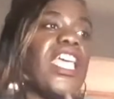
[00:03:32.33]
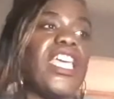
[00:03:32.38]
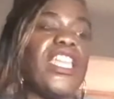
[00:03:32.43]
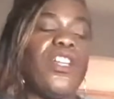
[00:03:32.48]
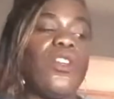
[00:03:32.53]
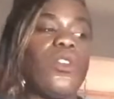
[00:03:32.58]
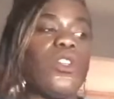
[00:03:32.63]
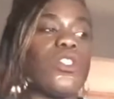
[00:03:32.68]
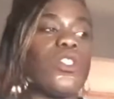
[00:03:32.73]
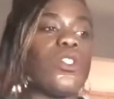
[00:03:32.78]
and
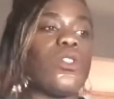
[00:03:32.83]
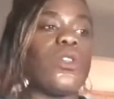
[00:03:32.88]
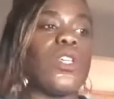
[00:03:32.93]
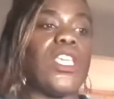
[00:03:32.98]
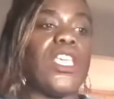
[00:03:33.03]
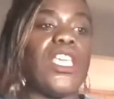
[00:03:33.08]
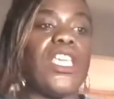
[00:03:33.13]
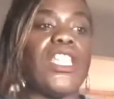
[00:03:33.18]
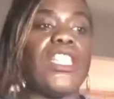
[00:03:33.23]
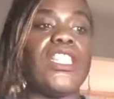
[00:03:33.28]
it also
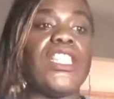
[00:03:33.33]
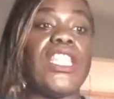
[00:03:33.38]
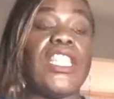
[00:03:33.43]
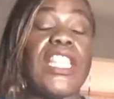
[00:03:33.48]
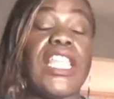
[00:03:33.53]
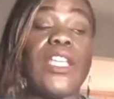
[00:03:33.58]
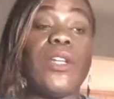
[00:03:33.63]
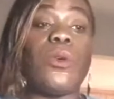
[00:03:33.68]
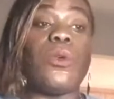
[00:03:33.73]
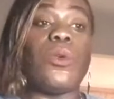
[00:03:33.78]
can
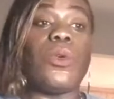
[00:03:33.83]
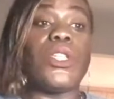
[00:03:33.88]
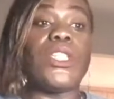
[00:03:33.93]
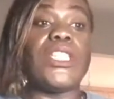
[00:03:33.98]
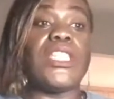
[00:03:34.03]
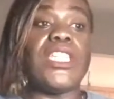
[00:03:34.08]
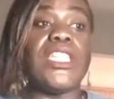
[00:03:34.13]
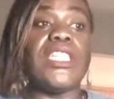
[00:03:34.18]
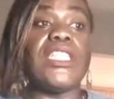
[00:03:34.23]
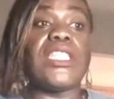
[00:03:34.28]
later
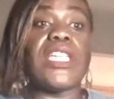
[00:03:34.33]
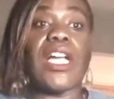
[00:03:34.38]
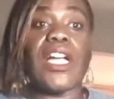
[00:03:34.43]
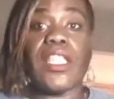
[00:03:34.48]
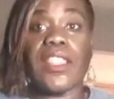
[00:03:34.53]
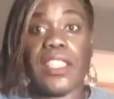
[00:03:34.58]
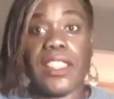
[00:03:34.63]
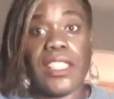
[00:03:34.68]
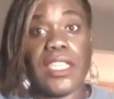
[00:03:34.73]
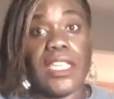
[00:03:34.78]
on lead to
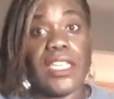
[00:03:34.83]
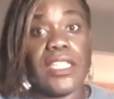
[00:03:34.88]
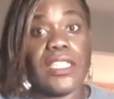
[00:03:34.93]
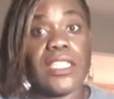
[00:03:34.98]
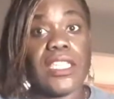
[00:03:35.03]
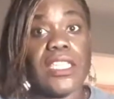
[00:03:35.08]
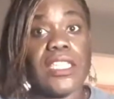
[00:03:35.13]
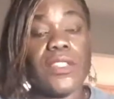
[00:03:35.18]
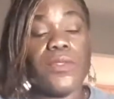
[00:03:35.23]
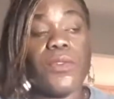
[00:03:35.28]
other
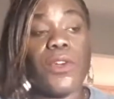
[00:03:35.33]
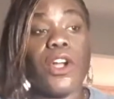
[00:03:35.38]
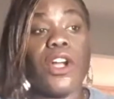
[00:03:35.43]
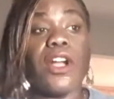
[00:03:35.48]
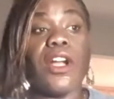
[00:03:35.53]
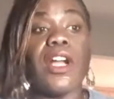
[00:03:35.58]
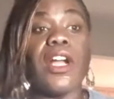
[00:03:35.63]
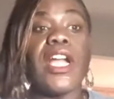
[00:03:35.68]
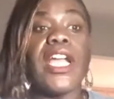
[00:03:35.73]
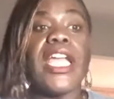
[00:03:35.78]
things as
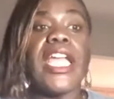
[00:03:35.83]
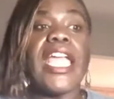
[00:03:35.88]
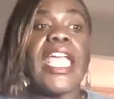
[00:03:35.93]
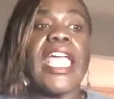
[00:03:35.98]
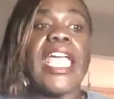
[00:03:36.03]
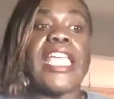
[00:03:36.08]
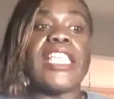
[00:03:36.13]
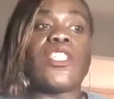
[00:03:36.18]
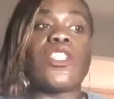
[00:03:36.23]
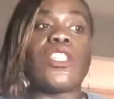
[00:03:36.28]
far
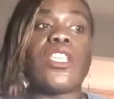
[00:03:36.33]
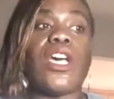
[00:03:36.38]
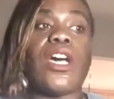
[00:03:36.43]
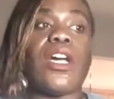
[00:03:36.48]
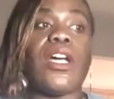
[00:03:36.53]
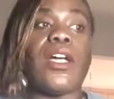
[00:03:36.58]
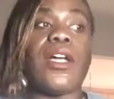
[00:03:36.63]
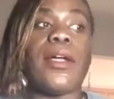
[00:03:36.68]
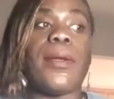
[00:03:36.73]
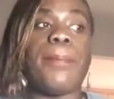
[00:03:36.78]
as
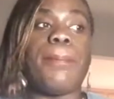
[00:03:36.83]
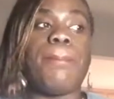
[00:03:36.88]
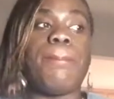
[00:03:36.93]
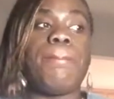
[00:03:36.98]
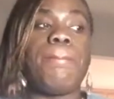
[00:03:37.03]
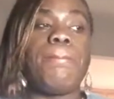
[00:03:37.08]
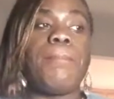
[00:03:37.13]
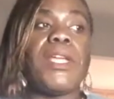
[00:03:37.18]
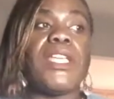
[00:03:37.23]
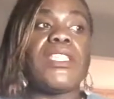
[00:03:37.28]

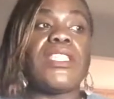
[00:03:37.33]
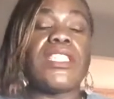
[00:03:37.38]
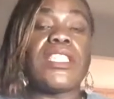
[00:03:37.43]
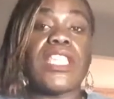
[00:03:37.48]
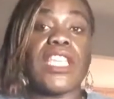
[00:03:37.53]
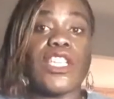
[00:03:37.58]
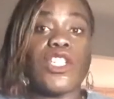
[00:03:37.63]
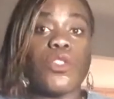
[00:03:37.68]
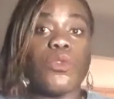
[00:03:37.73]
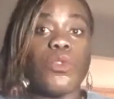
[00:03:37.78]

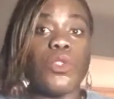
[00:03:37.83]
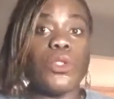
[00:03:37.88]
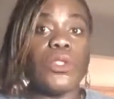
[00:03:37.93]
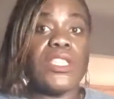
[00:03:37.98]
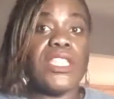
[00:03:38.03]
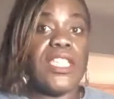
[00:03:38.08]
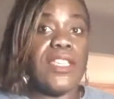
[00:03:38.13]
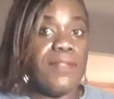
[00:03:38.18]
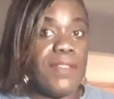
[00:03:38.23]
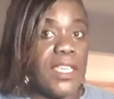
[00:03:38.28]
sexual
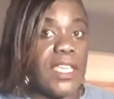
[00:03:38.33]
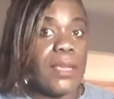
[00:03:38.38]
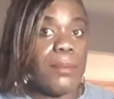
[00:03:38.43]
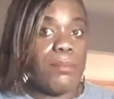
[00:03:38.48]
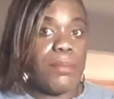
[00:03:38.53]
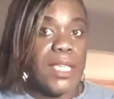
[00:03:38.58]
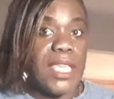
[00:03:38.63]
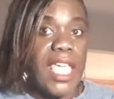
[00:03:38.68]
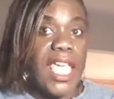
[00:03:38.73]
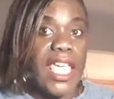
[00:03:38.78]

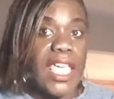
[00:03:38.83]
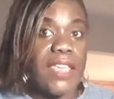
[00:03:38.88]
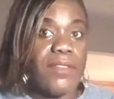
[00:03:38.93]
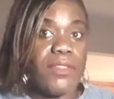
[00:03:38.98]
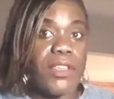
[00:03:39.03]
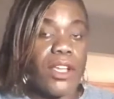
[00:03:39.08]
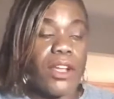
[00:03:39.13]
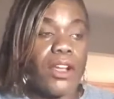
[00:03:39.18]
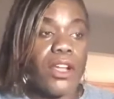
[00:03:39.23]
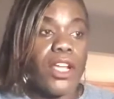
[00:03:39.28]
deviant
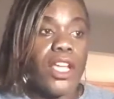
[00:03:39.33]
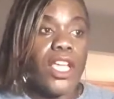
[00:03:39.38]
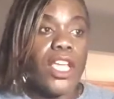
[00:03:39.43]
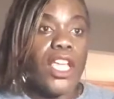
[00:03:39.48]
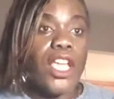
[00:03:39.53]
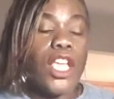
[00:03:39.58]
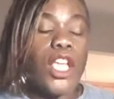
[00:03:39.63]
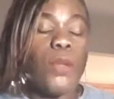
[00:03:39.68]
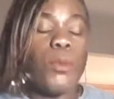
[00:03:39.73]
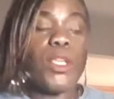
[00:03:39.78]
behavior.
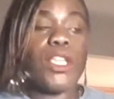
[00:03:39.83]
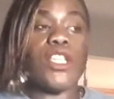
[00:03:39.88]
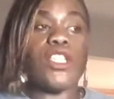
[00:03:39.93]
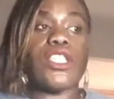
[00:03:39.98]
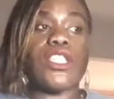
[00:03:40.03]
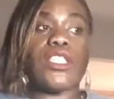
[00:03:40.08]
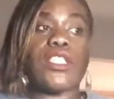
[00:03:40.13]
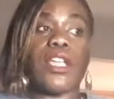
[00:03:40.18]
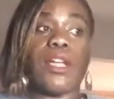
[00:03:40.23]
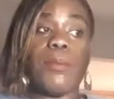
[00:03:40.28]

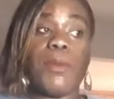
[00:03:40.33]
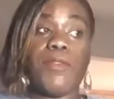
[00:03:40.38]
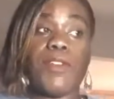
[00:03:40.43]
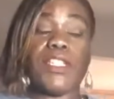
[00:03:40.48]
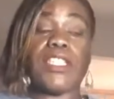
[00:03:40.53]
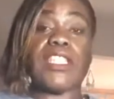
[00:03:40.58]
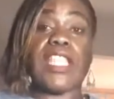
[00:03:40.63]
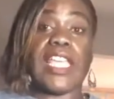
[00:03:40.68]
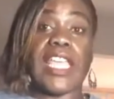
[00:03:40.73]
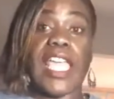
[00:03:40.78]
Because some of
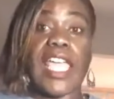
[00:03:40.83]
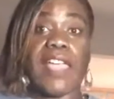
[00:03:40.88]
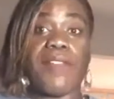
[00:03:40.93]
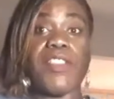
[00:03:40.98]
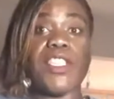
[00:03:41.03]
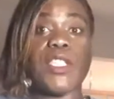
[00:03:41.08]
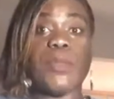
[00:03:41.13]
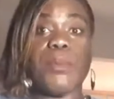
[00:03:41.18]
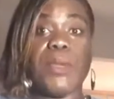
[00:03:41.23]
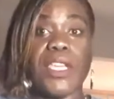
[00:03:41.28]
us that
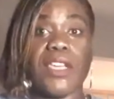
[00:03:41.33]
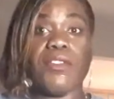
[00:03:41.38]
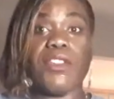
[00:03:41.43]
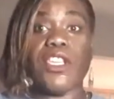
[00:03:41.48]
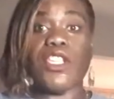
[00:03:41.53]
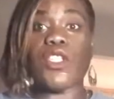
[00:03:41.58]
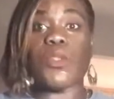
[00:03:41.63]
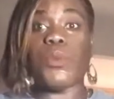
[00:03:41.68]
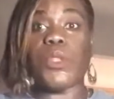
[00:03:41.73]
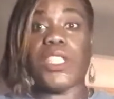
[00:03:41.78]
have
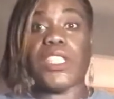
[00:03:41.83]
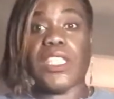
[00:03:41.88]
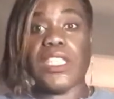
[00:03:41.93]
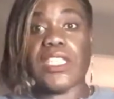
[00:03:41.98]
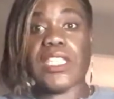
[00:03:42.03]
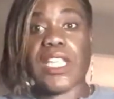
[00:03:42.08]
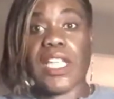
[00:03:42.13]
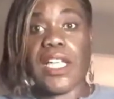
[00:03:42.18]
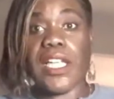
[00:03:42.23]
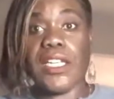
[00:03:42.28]
experience with
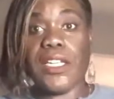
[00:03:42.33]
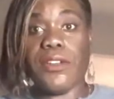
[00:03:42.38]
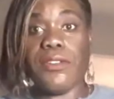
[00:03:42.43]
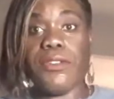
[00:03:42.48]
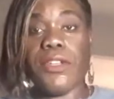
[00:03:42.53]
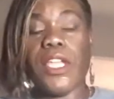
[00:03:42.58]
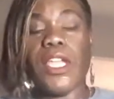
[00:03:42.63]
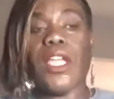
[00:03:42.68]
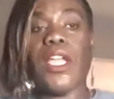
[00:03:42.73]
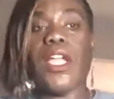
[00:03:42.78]
this kind of